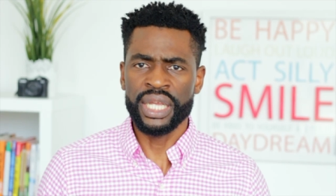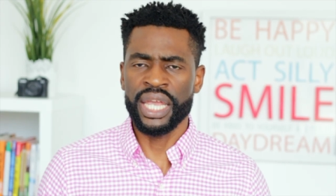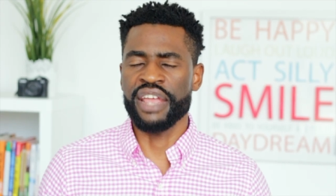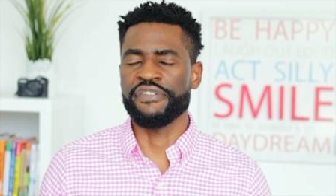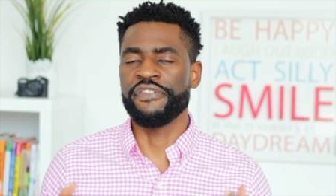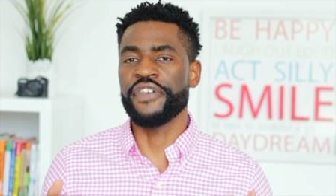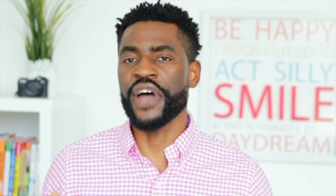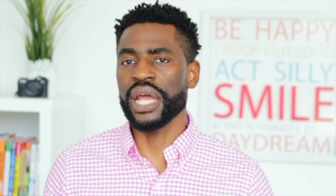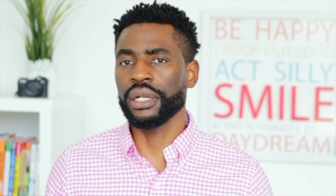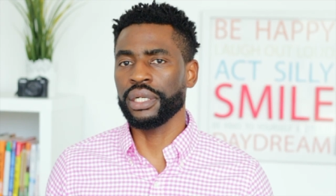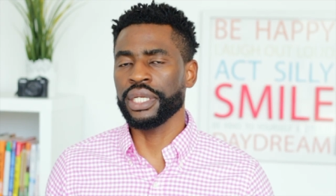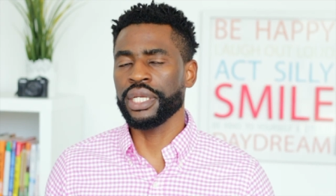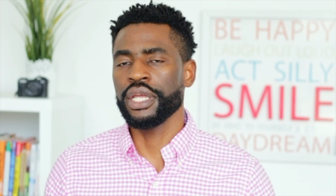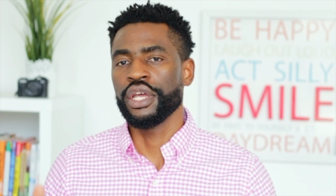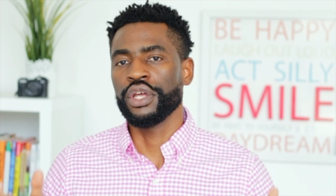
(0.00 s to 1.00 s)
And
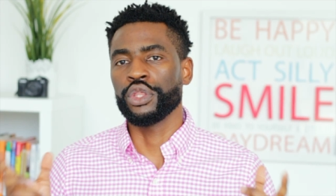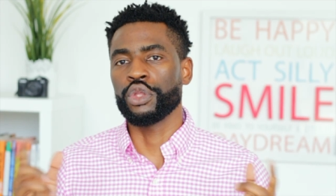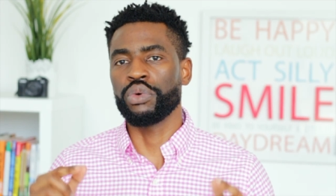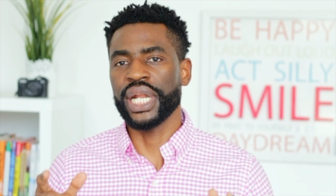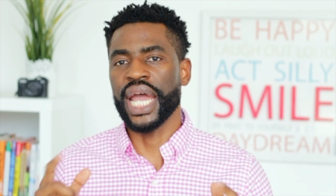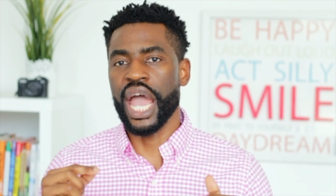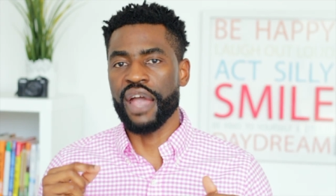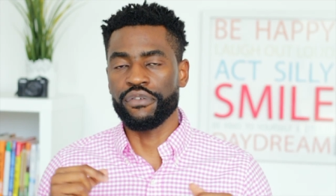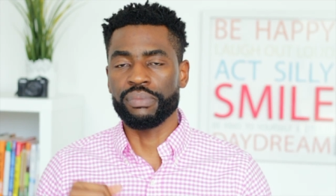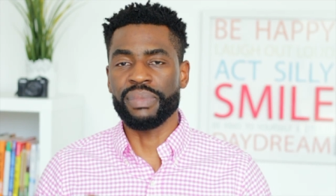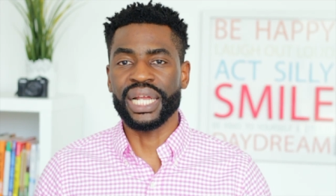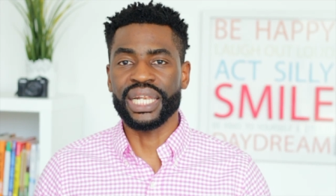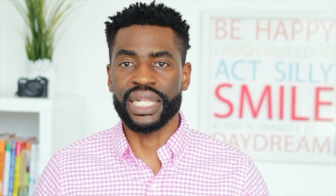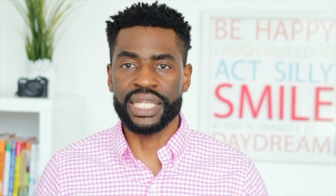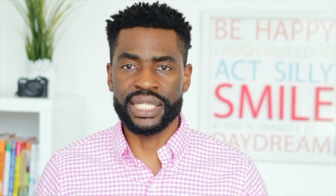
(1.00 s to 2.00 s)
finally, the one I have on
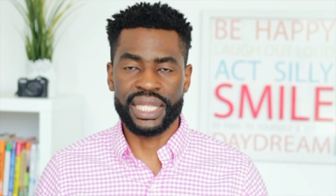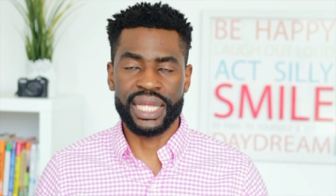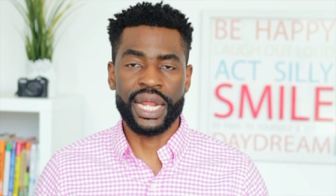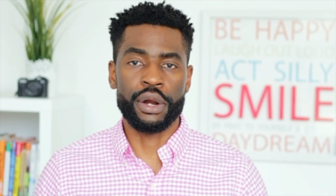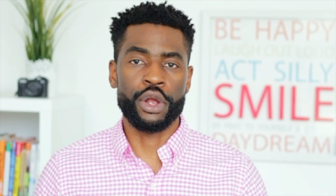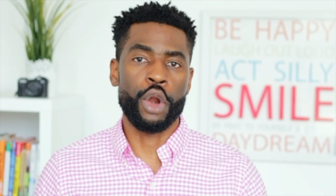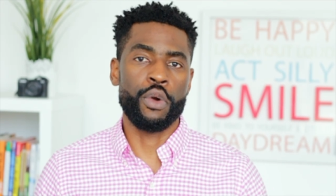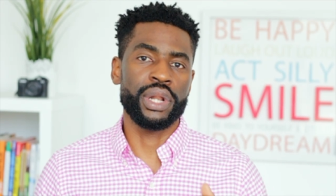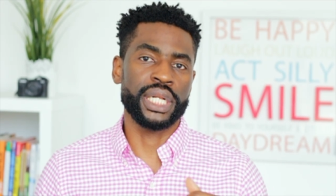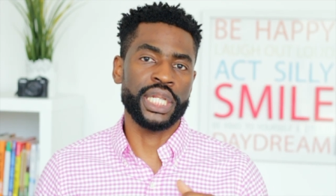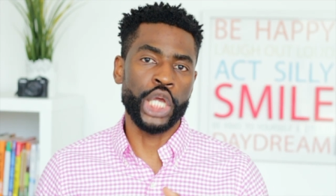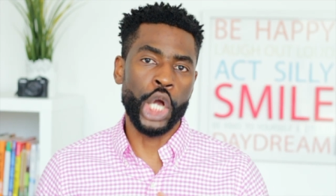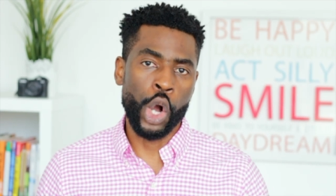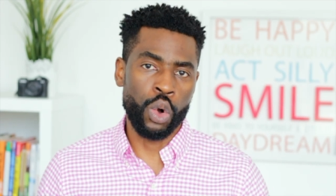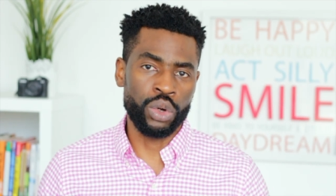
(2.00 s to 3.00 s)
my list that I
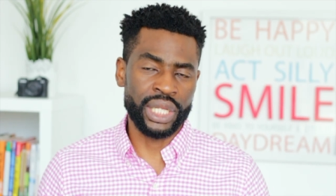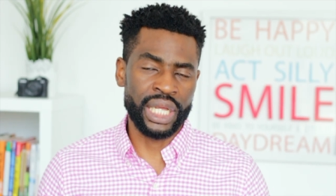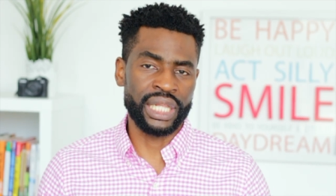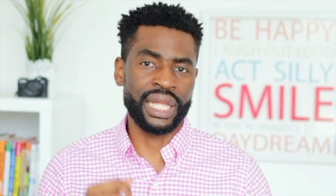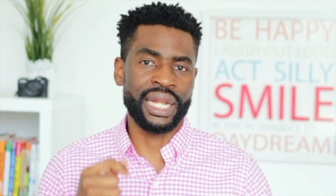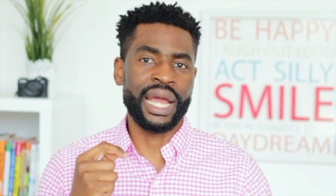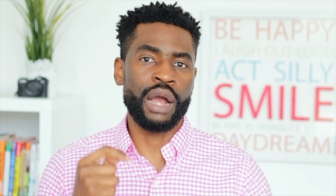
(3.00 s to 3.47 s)
currently own and that